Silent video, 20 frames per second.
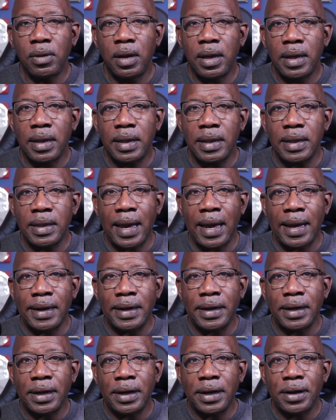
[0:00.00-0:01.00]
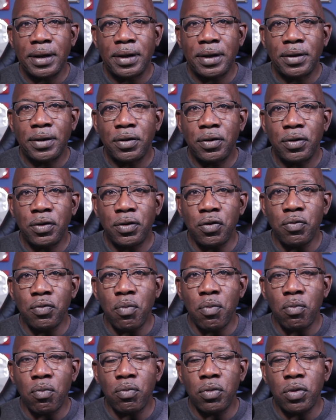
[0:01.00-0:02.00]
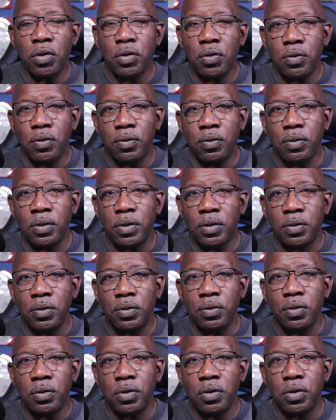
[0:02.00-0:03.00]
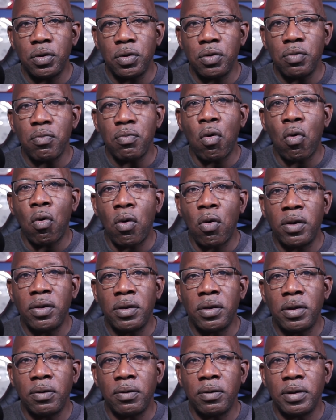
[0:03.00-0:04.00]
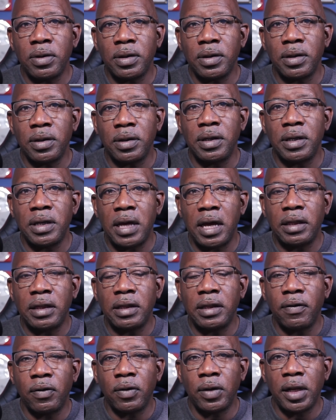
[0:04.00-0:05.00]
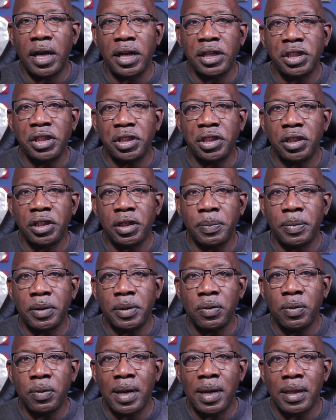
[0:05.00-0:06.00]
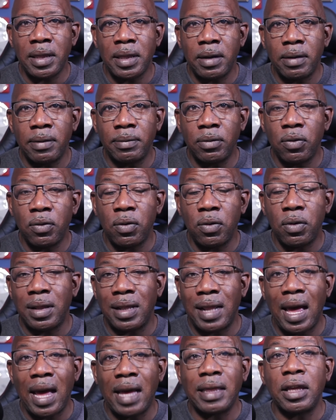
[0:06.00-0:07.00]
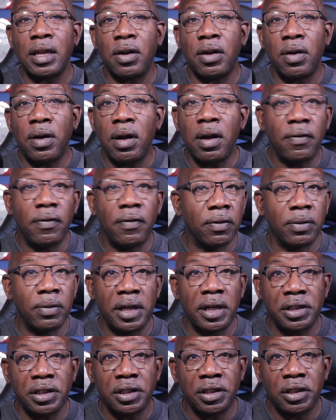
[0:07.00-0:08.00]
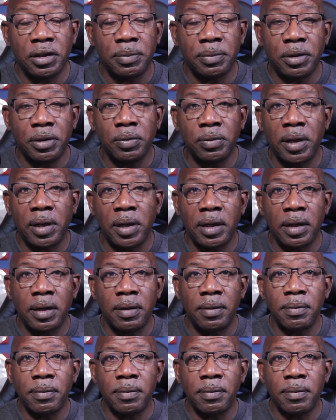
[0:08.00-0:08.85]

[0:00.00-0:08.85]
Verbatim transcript: that you you you you mourn the the death of a relationship between them or lack thereof a relationship between them.